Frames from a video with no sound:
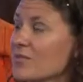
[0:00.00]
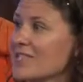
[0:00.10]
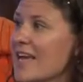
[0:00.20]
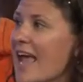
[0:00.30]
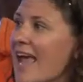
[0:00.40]
we
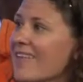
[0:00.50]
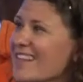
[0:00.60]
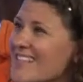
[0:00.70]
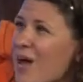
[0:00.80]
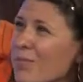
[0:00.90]
say, hey,
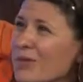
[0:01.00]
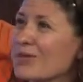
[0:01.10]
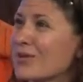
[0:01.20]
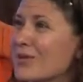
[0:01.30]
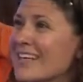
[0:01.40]
let's help the
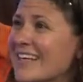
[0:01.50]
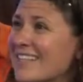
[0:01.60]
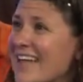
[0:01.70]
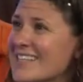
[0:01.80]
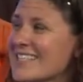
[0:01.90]
community
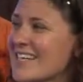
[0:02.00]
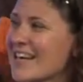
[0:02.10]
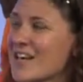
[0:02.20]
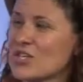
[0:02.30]
and let's